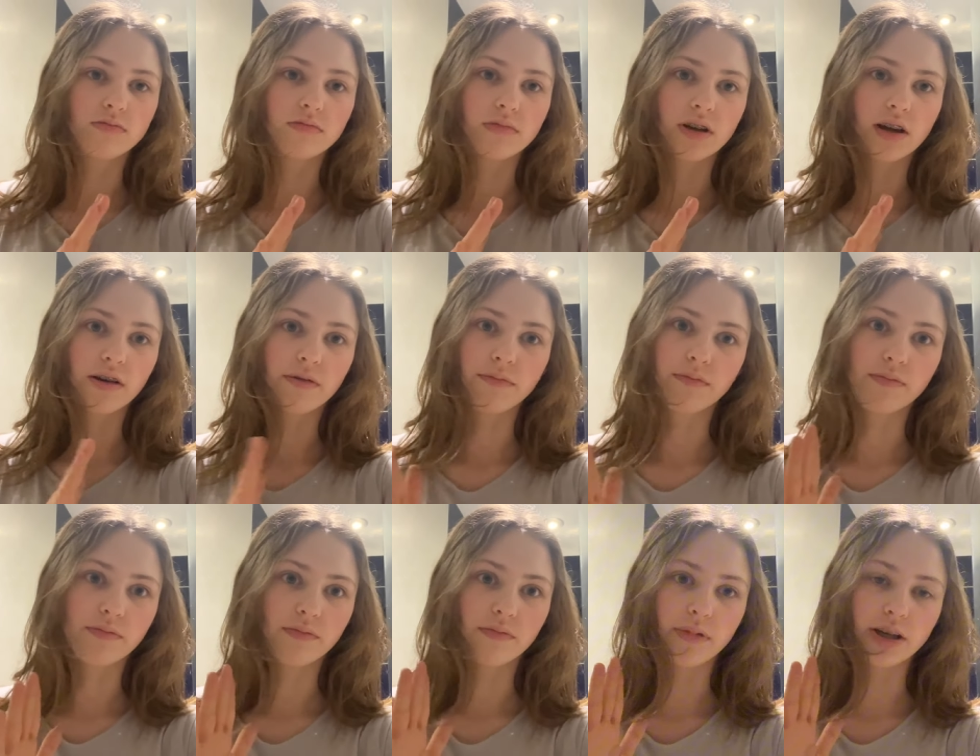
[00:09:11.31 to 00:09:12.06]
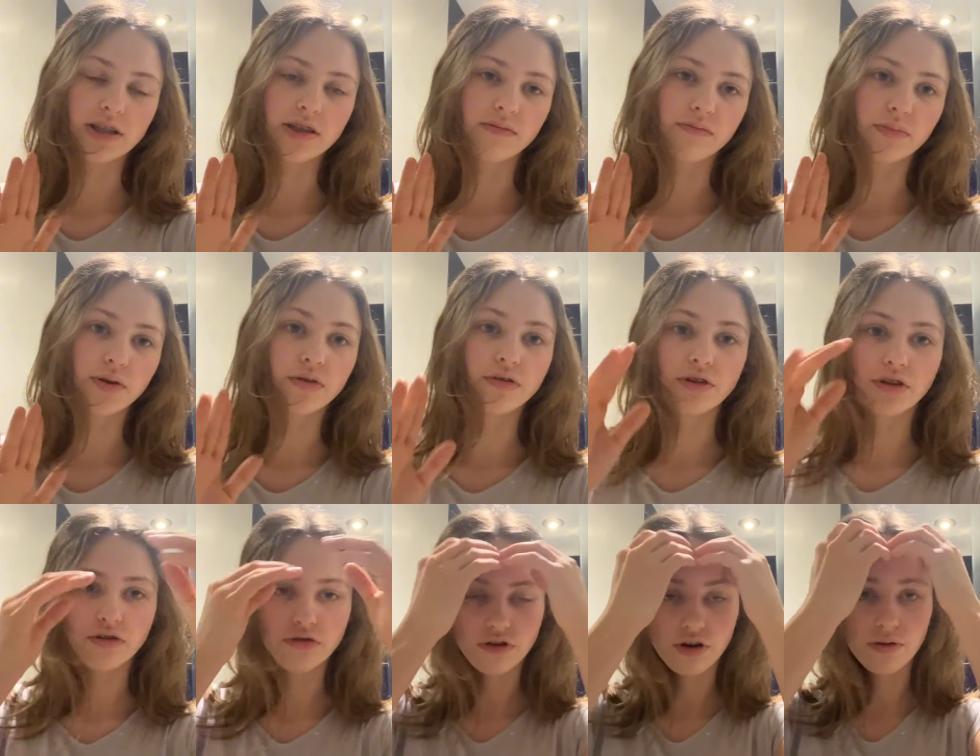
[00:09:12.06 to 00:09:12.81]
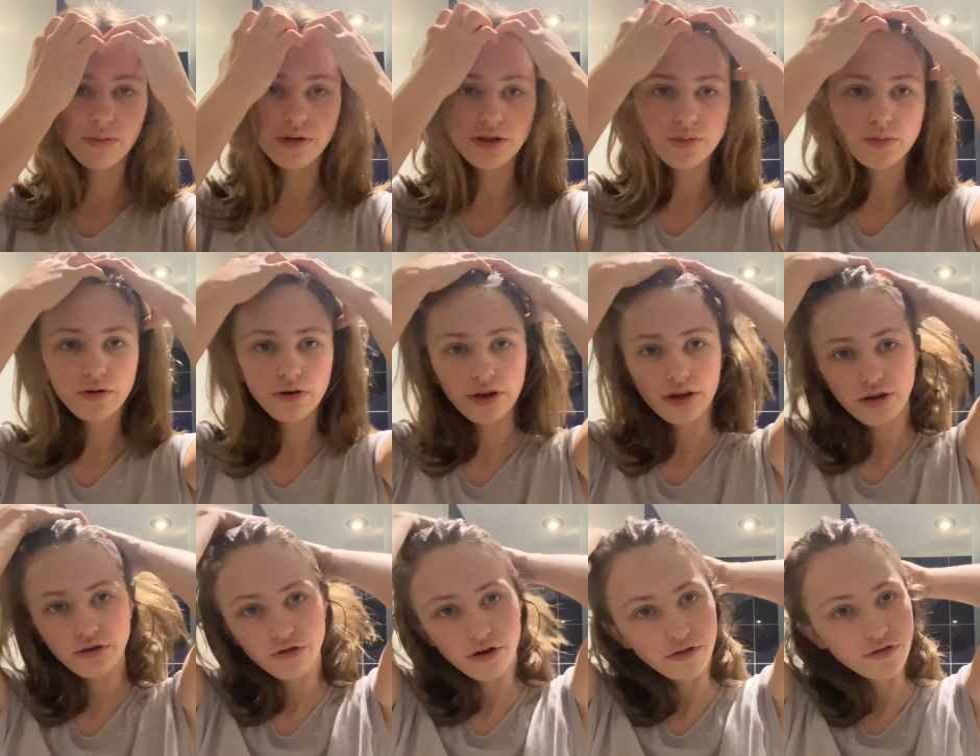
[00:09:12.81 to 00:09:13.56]
like a massive building truck, but it's blocking
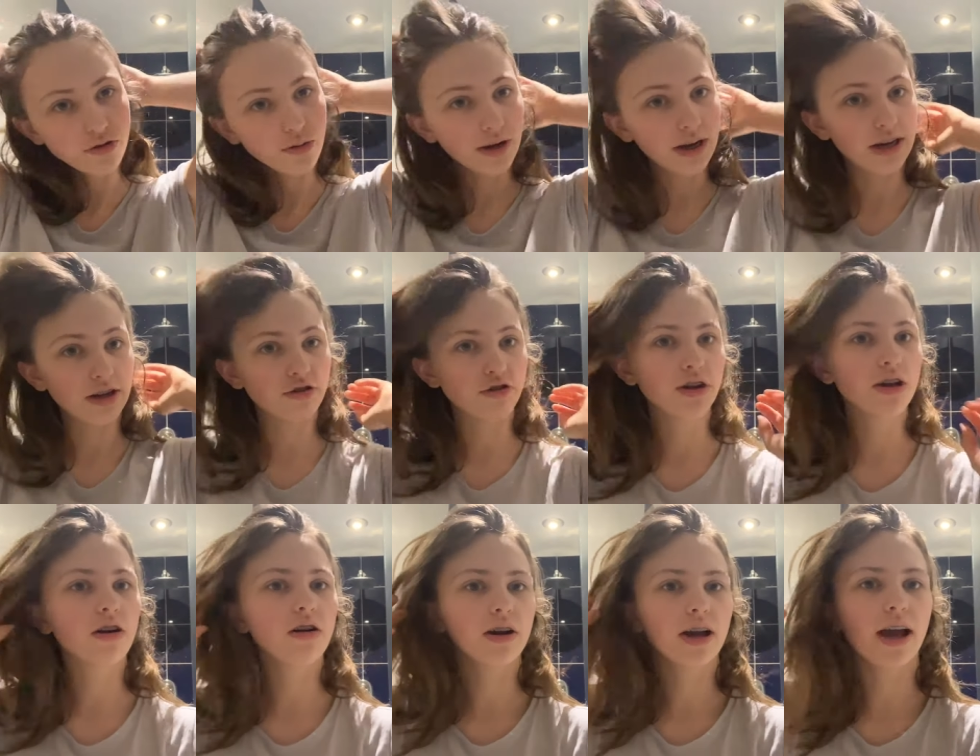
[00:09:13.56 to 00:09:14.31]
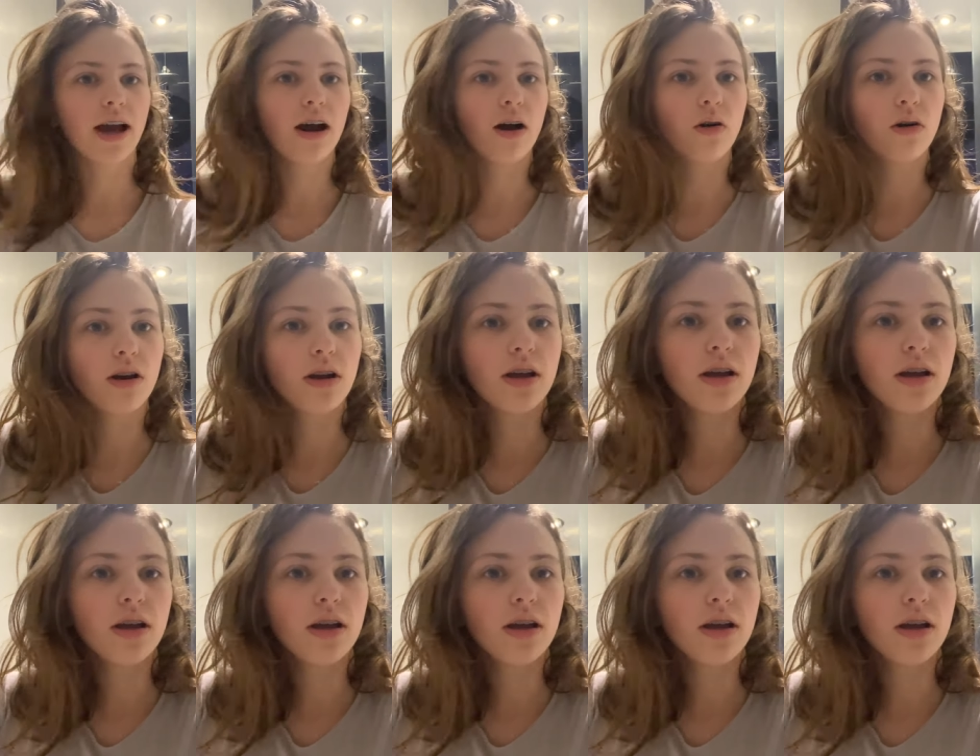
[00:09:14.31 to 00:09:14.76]
our drive, so I literally can't get out.